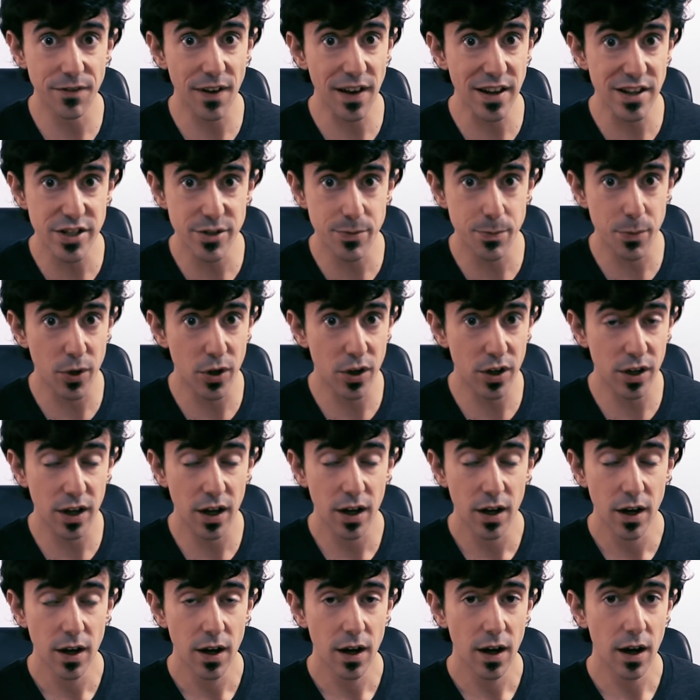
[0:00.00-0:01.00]
Facebook
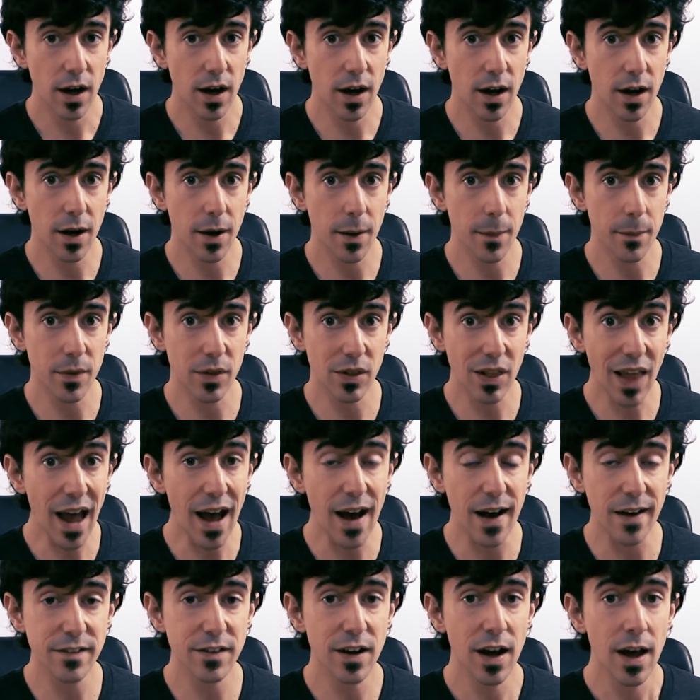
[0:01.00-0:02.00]

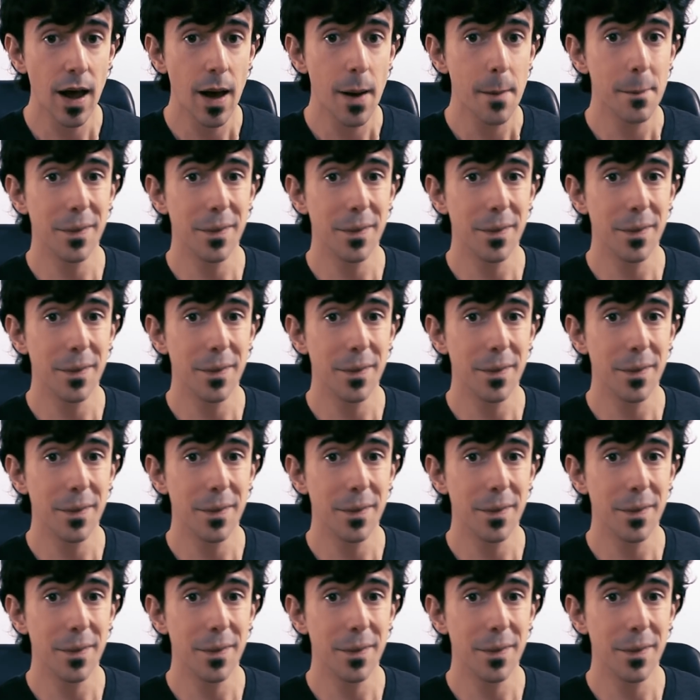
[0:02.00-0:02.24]
lab,